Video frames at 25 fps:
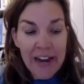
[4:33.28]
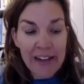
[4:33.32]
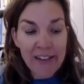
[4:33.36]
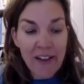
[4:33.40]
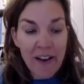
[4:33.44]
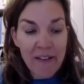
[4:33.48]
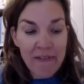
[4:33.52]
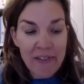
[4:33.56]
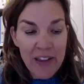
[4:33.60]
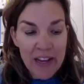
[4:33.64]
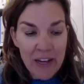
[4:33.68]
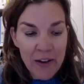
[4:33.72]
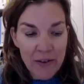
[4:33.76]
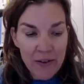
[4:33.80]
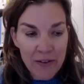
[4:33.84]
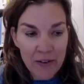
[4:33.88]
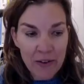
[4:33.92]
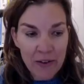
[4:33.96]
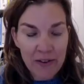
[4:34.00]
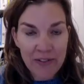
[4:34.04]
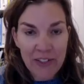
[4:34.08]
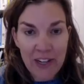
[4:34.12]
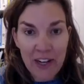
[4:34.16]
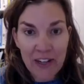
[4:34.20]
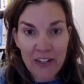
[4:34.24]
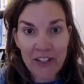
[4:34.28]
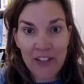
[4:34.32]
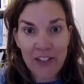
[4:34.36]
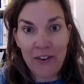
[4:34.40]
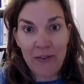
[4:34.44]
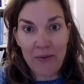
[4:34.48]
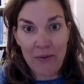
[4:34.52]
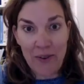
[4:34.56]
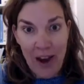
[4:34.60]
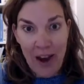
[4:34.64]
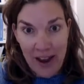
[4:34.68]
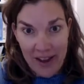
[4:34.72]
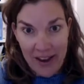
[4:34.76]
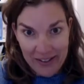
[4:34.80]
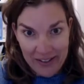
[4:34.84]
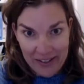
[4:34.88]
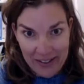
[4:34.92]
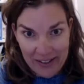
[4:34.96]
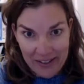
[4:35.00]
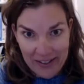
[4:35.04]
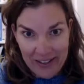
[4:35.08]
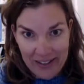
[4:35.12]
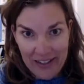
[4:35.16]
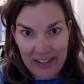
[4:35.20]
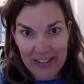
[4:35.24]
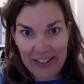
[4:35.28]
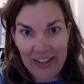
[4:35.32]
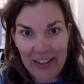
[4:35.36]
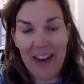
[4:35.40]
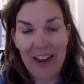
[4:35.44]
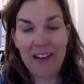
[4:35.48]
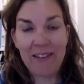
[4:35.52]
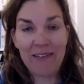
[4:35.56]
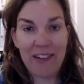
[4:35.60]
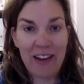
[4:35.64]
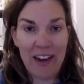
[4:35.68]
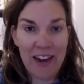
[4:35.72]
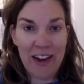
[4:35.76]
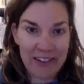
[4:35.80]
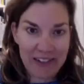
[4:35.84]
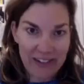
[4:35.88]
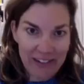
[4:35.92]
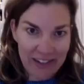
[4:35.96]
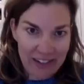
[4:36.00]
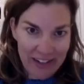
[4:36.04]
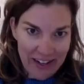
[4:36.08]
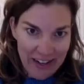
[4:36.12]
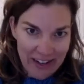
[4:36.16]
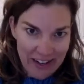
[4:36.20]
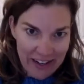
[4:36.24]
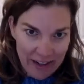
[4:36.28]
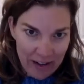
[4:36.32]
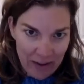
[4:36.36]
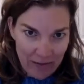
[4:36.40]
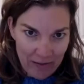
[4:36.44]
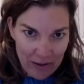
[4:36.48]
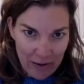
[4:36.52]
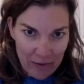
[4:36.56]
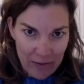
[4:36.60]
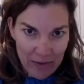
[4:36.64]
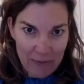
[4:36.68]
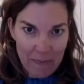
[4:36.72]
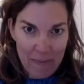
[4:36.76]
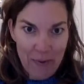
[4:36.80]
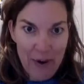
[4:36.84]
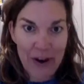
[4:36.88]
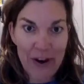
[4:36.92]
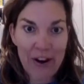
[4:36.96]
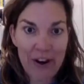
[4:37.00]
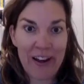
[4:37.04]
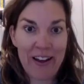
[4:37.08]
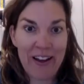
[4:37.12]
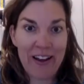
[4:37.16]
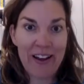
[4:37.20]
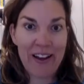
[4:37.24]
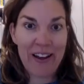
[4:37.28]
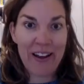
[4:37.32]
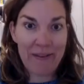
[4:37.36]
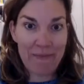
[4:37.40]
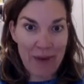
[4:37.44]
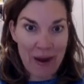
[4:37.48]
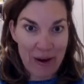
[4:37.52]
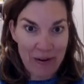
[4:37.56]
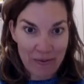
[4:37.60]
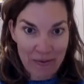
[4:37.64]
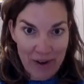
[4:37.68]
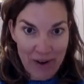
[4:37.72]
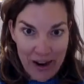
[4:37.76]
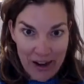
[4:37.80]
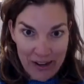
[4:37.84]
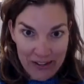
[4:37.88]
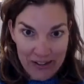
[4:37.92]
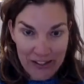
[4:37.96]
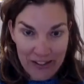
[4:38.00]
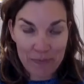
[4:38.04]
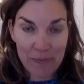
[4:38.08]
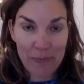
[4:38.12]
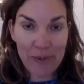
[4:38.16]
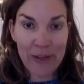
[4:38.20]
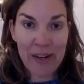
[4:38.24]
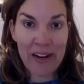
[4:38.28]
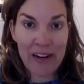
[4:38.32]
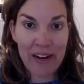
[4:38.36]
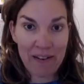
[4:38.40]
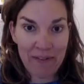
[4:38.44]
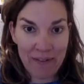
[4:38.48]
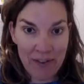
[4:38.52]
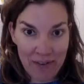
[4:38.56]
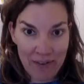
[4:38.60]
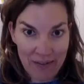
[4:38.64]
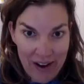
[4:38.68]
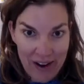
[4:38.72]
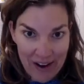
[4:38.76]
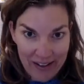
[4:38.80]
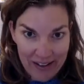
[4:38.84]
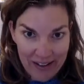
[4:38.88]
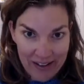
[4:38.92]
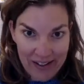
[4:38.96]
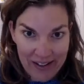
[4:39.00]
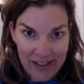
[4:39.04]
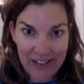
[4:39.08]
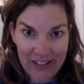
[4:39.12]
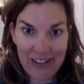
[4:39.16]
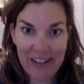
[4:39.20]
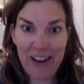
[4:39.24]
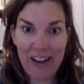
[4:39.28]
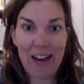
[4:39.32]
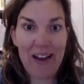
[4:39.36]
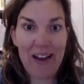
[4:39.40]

I love that you sort of touched on rest, because I just did an interview with Marta about rest and planning for rest.